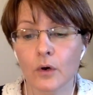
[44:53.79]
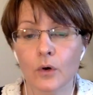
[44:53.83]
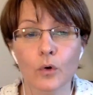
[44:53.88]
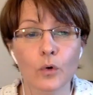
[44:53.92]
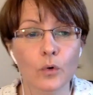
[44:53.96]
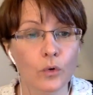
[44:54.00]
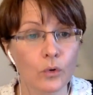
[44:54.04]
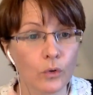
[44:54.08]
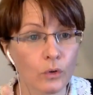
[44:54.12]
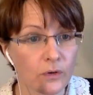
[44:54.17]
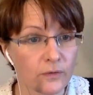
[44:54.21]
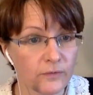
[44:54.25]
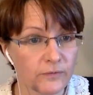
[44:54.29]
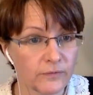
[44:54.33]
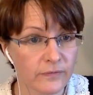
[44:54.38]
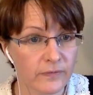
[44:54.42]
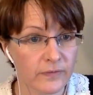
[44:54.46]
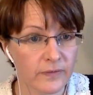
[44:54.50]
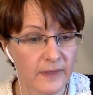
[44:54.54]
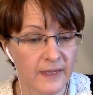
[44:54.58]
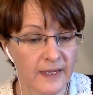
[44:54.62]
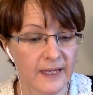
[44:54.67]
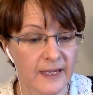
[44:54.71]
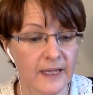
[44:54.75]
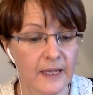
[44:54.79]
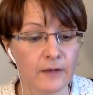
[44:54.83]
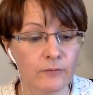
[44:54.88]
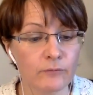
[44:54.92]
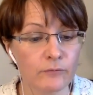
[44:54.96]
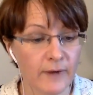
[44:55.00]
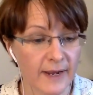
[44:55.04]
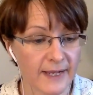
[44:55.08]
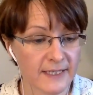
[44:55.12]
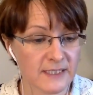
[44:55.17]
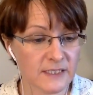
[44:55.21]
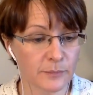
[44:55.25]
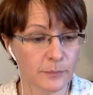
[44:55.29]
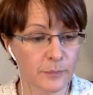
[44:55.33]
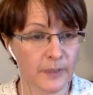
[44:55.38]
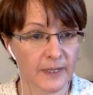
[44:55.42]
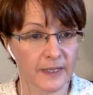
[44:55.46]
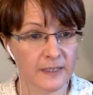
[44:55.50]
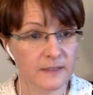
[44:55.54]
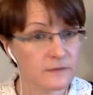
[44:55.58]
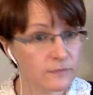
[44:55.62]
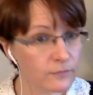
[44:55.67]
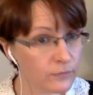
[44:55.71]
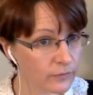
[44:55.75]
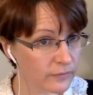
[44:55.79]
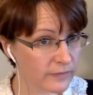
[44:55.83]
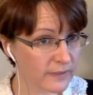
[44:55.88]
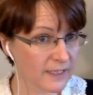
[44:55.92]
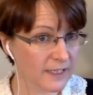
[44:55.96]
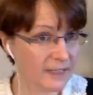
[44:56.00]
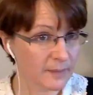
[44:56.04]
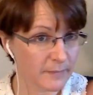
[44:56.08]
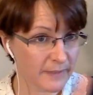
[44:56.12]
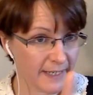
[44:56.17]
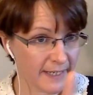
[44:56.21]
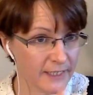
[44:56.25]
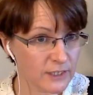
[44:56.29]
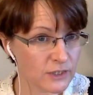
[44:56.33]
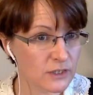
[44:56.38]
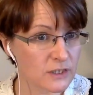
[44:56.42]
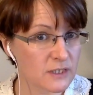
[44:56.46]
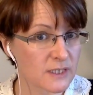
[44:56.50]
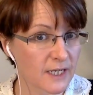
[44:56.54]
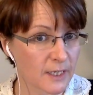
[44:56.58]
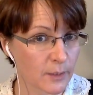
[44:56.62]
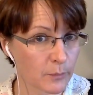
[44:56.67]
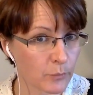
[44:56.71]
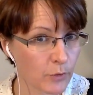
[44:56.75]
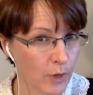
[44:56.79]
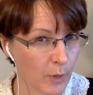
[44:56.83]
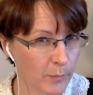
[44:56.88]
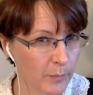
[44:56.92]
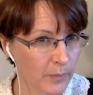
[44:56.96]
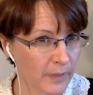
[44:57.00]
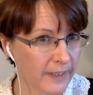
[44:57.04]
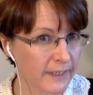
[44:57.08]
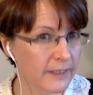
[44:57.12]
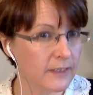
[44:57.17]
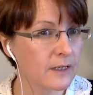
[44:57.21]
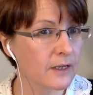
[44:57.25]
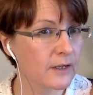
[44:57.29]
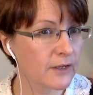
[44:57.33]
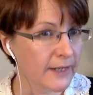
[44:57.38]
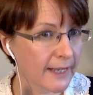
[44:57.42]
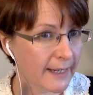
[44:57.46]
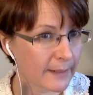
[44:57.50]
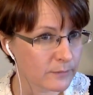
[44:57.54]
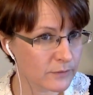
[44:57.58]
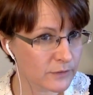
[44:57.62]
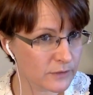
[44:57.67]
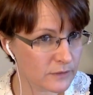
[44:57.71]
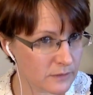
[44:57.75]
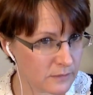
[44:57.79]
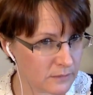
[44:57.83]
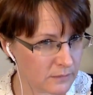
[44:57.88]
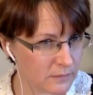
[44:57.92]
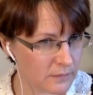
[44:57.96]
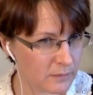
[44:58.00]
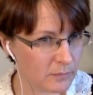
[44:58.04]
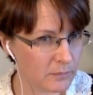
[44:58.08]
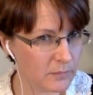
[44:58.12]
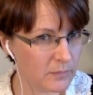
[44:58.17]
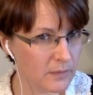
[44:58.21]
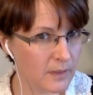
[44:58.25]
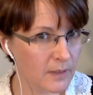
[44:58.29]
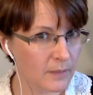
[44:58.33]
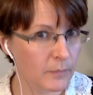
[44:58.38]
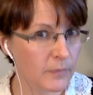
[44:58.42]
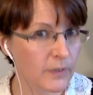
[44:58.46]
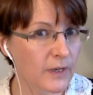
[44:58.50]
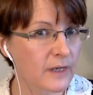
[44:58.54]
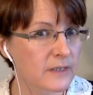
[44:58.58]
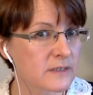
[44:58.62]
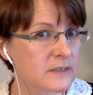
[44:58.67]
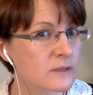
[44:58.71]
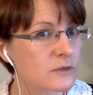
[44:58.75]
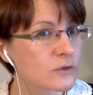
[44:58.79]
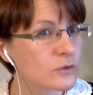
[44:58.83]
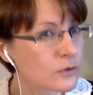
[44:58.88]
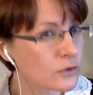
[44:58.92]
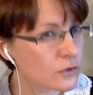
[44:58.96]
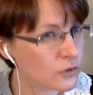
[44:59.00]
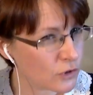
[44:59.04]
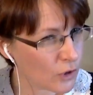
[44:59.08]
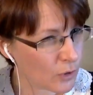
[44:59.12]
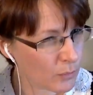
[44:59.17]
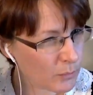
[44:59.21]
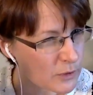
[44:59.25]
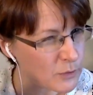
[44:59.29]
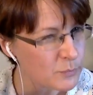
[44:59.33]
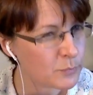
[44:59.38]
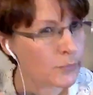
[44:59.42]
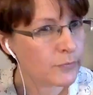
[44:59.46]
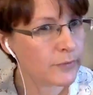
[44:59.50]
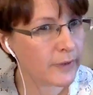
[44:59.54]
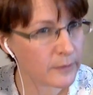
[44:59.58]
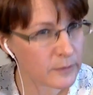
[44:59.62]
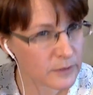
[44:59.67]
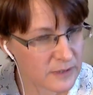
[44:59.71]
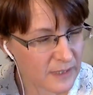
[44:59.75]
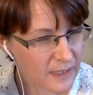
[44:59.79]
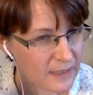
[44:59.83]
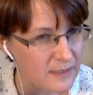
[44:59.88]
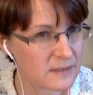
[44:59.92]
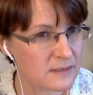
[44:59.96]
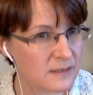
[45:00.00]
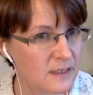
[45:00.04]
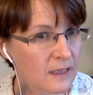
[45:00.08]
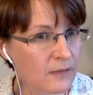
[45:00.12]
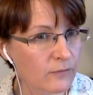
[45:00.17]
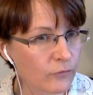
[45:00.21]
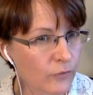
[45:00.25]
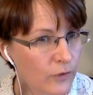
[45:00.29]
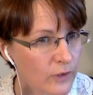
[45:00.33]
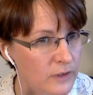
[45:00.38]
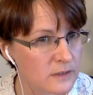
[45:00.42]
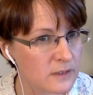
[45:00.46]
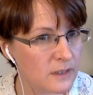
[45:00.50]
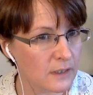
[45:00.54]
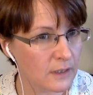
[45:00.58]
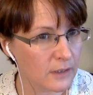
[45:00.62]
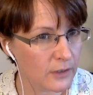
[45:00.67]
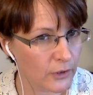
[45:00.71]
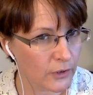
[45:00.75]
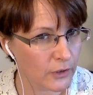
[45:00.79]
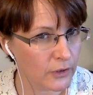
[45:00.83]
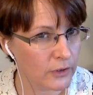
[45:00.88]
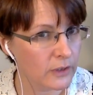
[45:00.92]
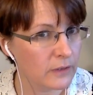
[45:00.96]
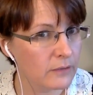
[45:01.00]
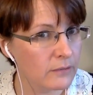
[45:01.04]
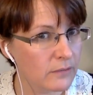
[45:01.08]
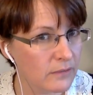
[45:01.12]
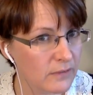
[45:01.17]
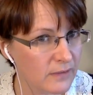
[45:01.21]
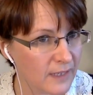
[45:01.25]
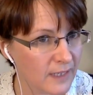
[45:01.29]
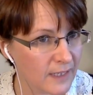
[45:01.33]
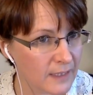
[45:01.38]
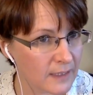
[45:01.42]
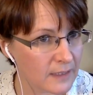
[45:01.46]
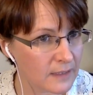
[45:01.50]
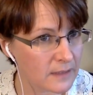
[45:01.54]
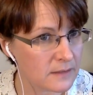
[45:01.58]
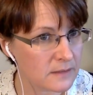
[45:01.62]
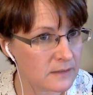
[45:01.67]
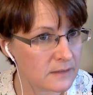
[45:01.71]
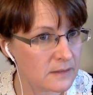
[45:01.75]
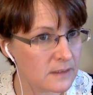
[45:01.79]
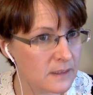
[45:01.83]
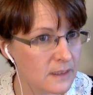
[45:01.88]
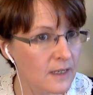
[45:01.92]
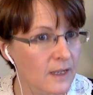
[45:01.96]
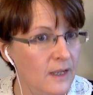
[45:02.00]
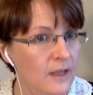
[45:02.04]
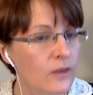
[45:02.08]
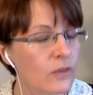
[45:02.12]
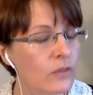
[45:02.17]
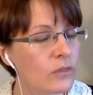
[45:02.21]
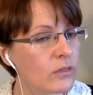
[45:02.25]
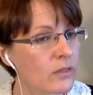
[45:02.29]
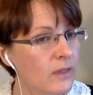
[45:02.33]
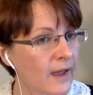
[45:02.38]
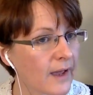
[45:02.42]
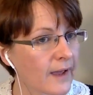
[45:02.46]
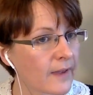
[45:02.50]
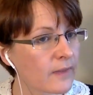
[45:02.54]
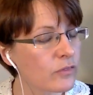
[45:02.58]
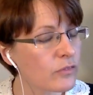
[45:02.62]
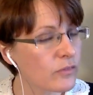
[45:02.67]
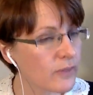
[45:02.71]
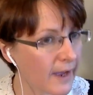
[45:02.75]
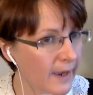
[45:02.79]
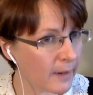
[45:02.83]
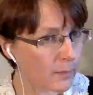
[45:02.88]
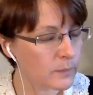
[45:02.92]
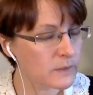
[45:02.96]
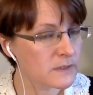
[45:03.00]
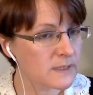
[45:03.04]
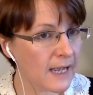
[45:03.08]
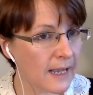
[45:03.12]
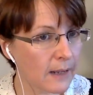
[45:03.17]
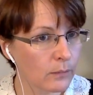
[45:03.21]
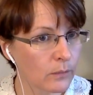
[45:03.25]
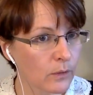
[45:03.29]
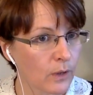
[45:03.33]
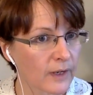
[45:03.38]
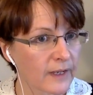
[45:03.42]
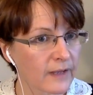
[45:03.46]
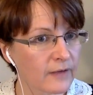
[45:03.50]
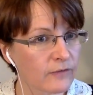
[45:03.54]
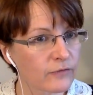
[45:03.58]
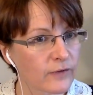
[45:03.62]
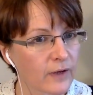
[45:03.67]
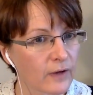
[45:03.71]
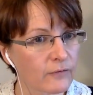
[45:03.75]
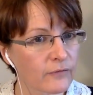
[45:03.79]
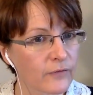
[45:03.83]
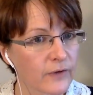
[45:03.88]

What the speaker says: all of the recipes for the elimination diet properly and learn how to do them, because it took so much processing for her to learn new things that that was how long it felt